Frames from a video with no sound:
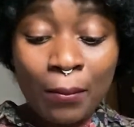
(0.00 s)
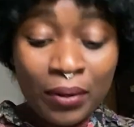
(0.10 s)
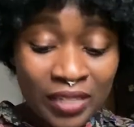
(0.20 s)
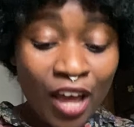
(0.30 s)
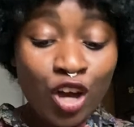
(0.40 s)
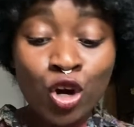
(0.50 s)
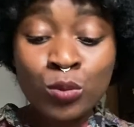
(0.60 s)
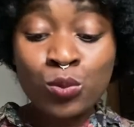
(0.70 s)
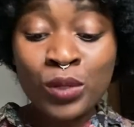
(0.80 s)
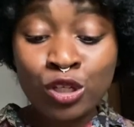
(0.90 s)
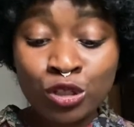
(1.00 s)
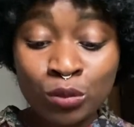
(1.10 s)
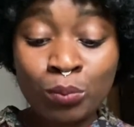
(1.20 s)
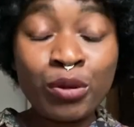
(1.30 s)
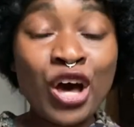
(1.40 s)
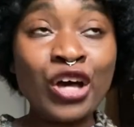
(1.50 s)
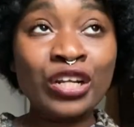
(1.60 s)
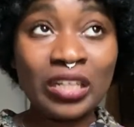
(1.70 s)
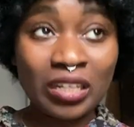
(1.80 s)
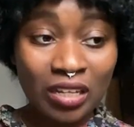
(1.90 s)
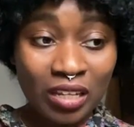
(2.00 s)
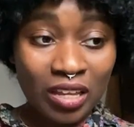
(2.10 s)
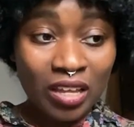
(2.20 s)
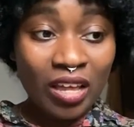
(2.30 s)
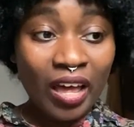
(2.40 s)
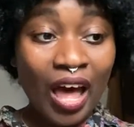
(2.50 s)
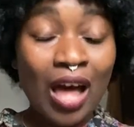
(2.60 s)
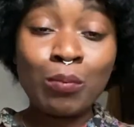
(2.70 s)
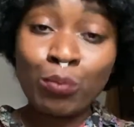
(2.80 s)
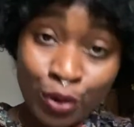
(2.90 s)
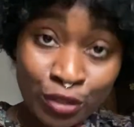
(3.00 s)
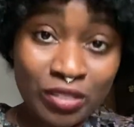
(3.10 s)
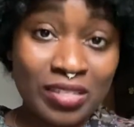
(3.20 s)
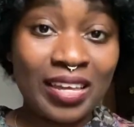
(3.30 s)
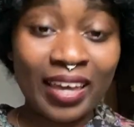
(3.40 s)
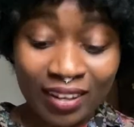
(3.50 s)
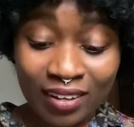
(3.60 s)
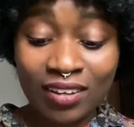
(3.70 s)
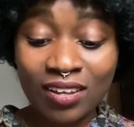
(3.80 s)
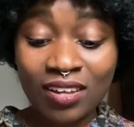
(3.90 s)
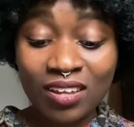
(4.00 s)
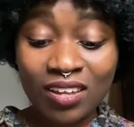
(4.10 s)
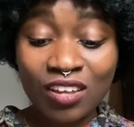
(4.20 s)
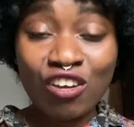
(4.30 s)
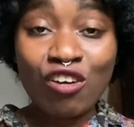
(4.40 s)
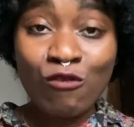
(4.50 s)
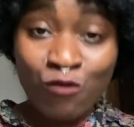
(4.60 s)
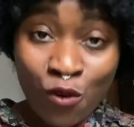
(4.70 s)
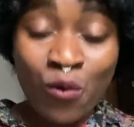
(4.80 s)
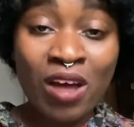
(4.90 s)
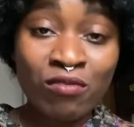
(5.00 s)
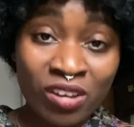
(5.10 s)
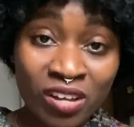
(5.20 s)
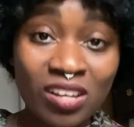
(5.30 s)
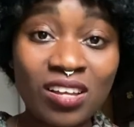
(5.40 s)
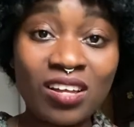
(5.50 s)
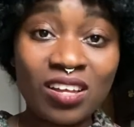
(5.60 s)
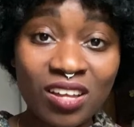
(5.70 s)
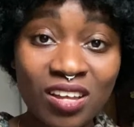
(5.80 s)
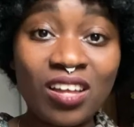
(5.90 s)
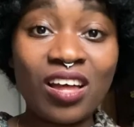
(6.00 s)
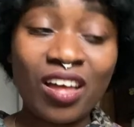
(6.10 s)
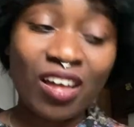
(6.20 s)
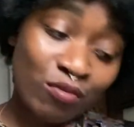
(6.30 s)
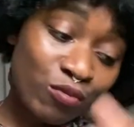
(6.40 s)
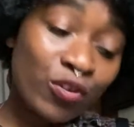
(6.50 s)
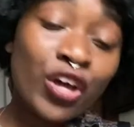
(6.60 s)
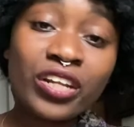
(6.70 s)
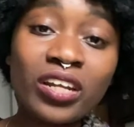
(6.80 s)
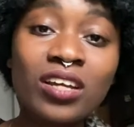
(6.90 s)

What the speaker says: But I hoped we could burn and burn together forever and further.